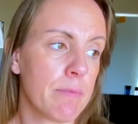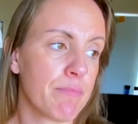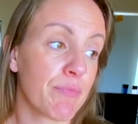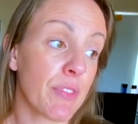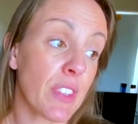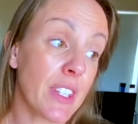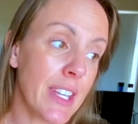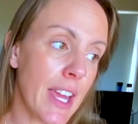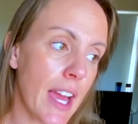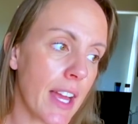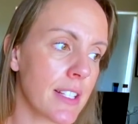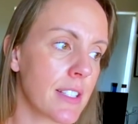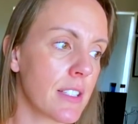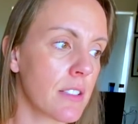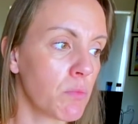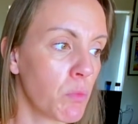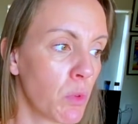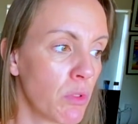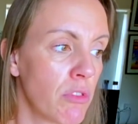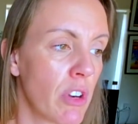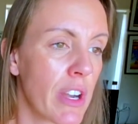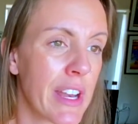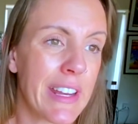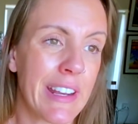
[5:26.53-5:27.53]
Yes,
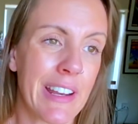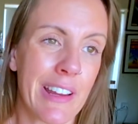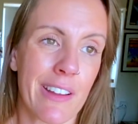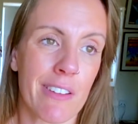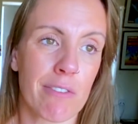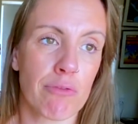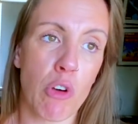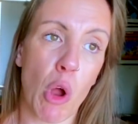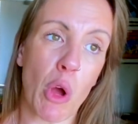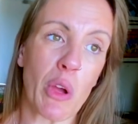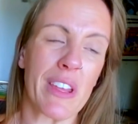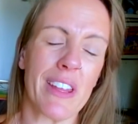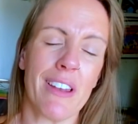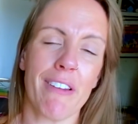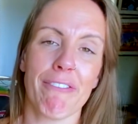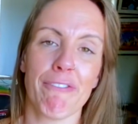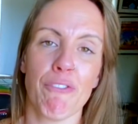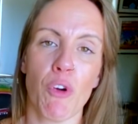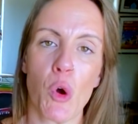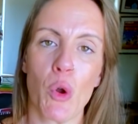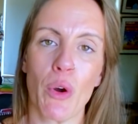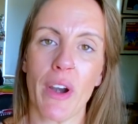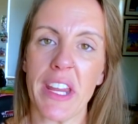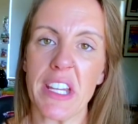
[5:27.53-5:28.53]
we're rocking a
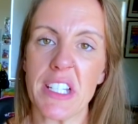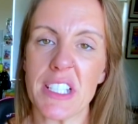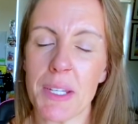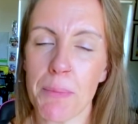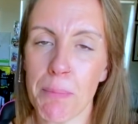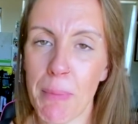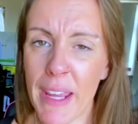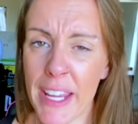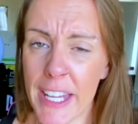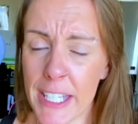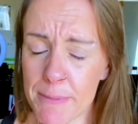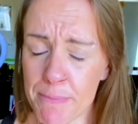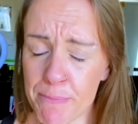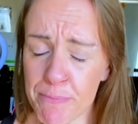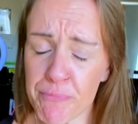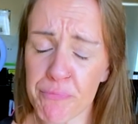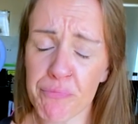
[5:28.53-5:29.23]
480p,